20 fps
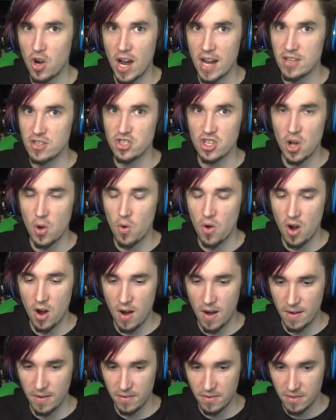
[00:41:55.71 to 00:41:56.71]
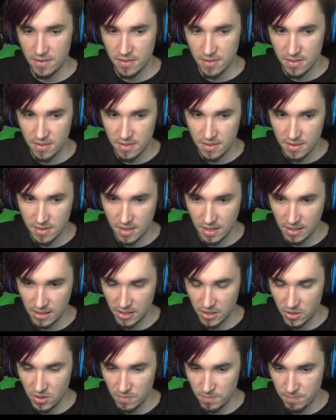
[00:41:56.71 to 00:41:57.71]
trying so hard. The
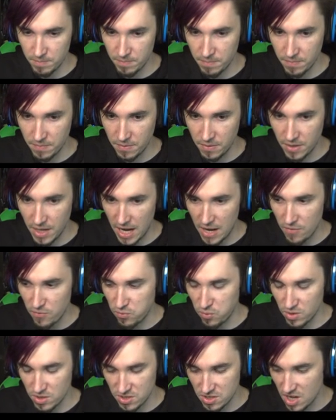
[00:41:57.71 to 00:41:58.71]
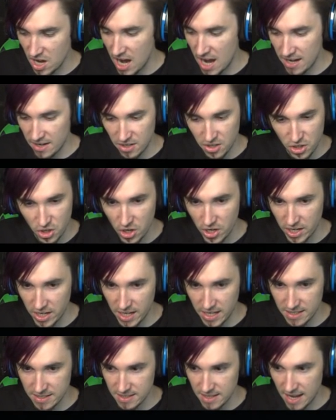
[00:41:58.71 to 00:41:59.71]
little knife was not good
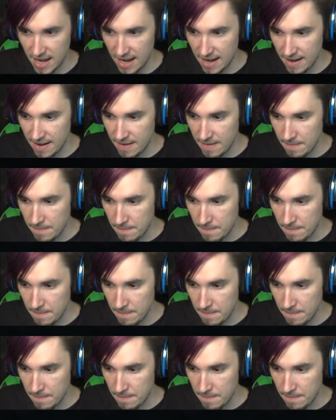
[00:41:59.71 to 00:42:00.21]
against that.